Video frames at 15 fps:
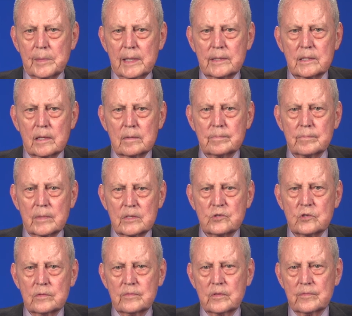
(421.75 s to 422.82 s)
make up
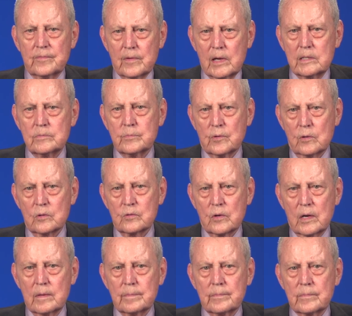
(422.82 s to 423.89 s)
much of the fine
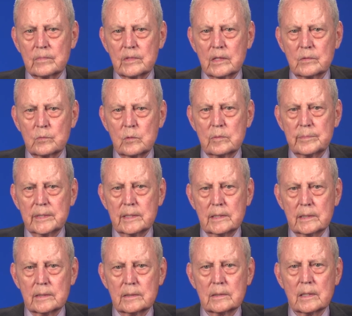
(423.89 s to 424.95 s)
program that will
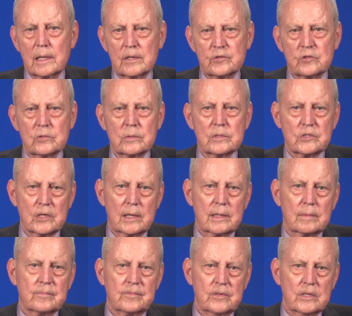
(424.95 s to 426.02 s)
begin as soon as I
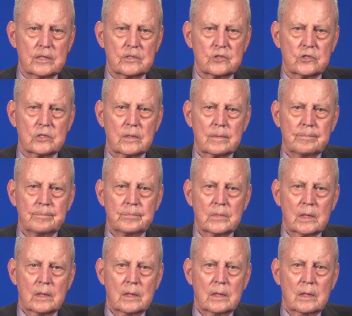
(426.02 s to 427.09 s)
am finished.
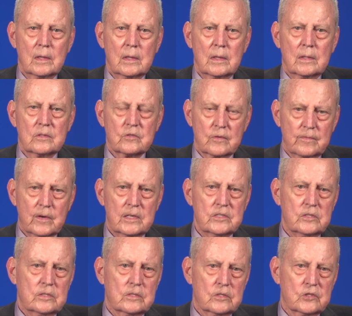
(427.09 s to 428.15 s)

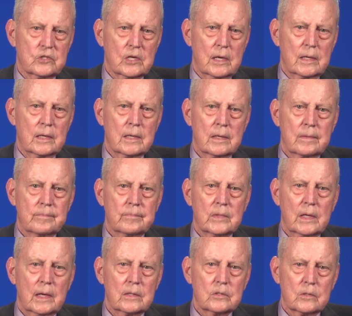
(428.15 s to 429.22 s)
Suffice it to say,
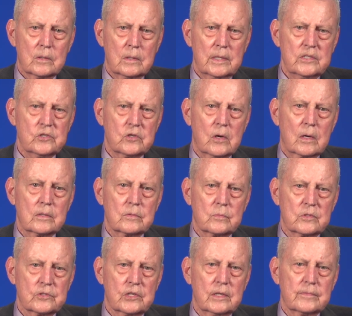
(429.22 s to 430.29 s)
an early start
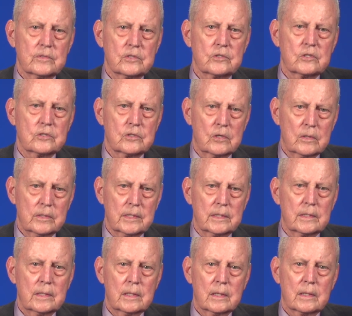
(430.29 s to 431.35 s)
was given to
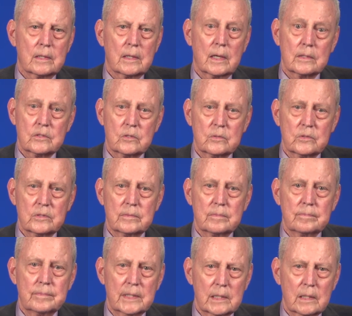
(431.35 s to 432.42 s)
Turkey and to the
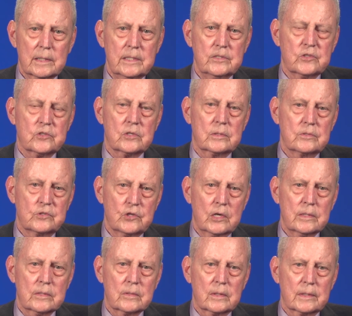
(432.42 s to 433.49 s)
Middle East
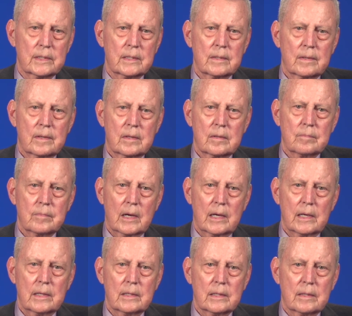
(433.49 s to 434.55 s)
generally
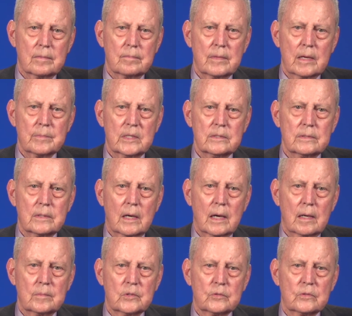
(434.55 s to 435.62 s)
by Mehmet
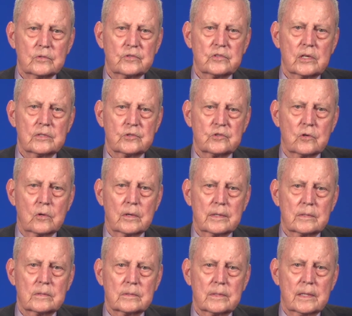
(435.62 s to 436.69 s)
Haberal's
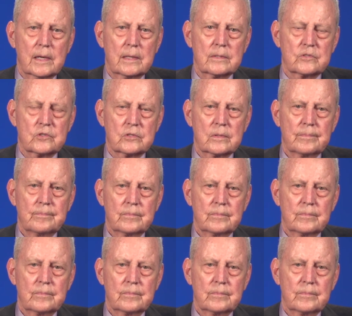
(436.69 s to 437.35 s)
historical case.